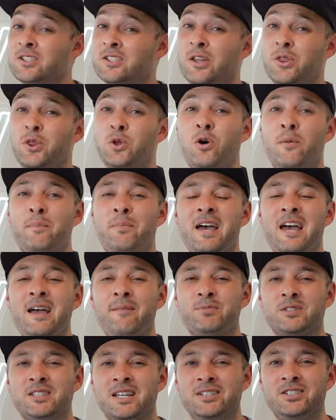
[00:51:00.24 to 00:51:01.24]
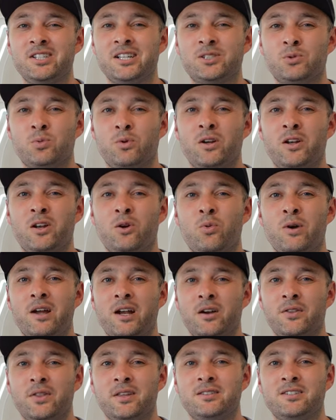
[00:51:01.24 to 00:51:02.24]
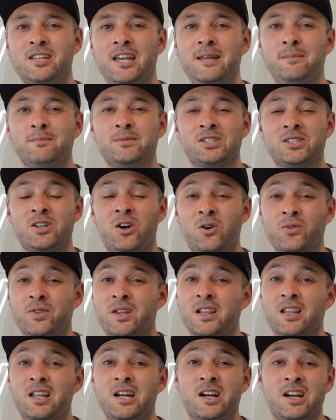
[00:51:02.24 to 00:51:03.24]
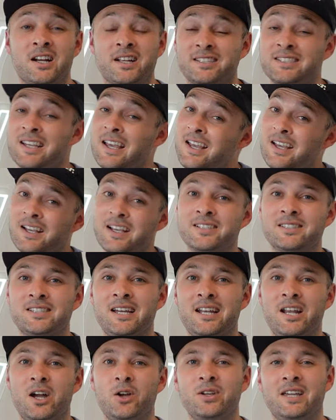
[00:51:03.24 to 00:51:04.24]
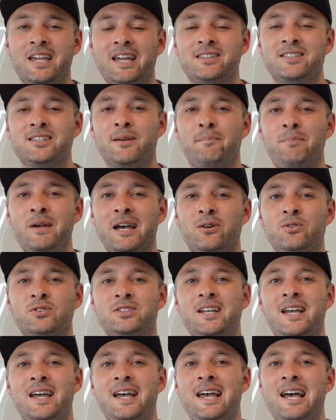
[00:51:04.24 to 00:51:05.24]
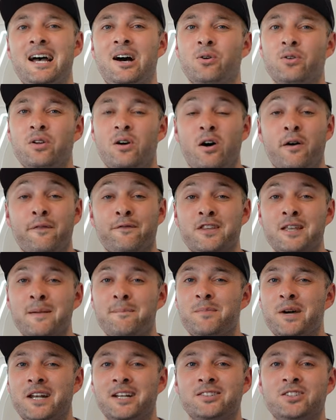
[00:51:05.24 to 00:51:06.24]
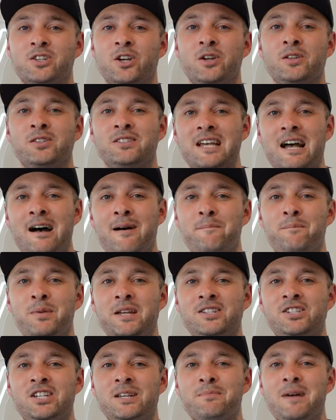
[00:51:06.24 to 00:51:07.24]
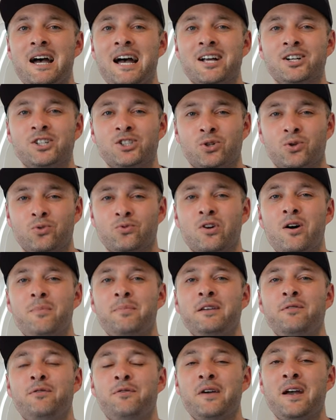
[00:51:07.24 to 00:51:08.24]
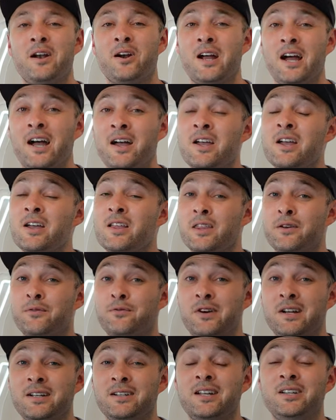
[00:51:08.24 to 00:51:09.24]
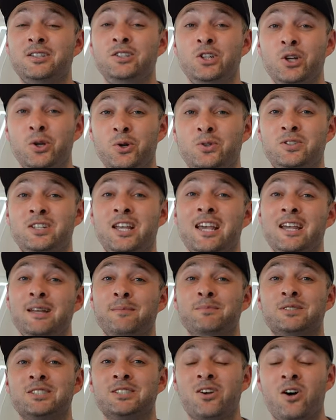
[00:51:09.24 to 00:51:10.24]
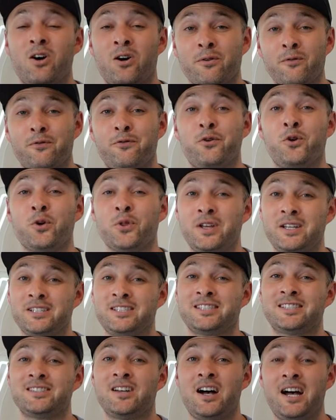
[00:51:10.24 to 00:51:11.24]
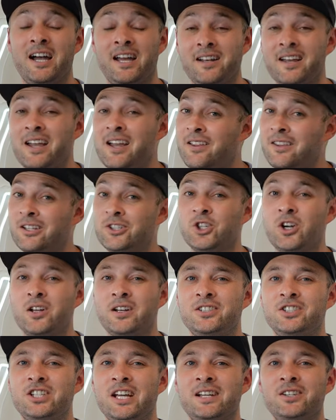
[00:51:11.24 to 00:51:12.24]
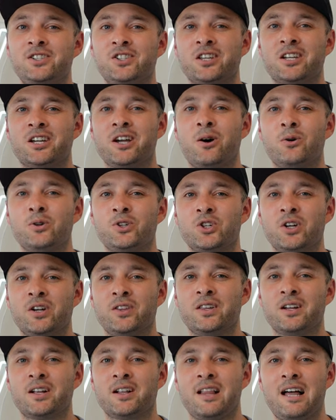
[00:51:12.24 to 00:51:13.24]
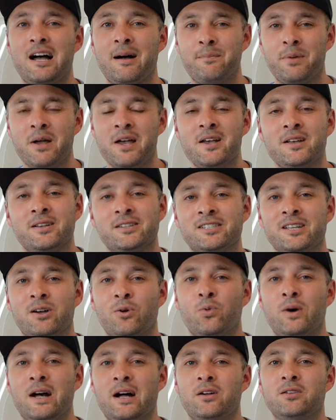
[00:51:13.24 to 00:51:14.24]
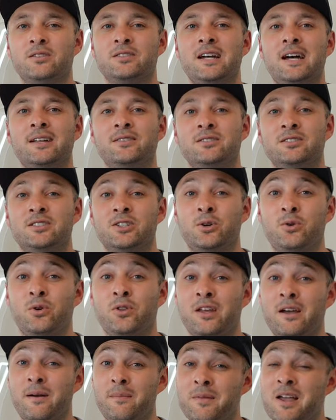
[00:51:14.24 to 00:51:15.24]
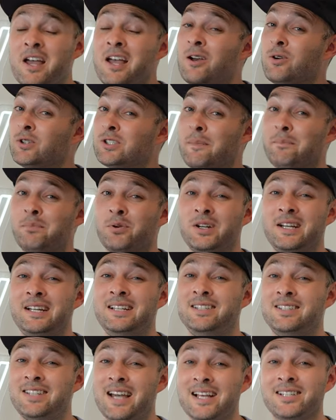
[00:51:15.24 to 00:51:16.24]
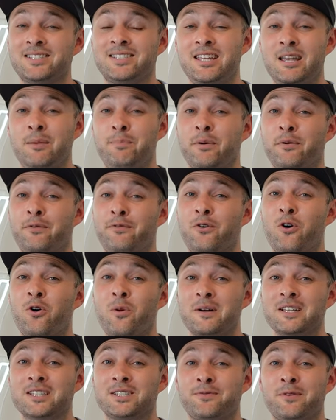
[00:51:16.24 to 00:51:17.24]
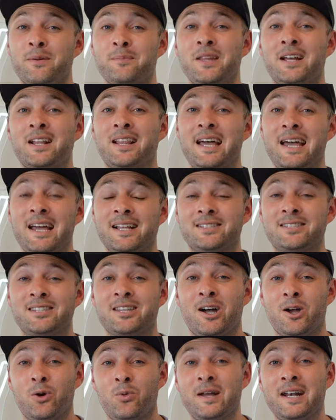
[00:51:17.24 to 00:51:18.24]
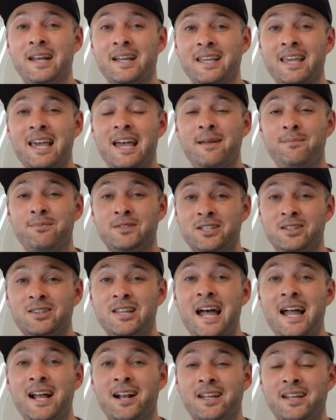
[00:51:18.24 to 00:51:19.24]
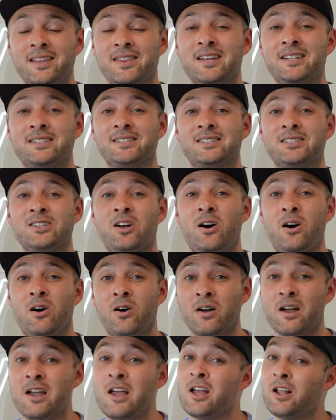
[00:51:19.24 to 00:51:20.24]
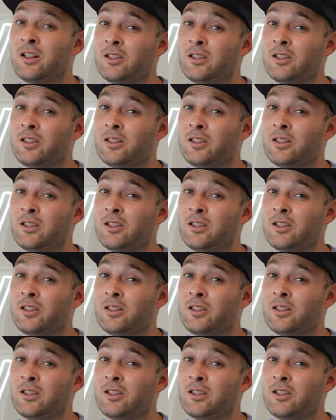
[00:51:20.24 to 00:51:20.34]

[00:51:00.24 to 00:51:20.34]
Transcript: So I thought perhaps they just weren't aware of the team song, the lyrics, because they don't get to belt it out often. But it turns out Benji Marshall, Robbie Farah, they've written a new team song for this side. They're trying to change the culture at the club, so well done to them. It was a pretty dusty performance from the lads, though, when it came to nailing this song.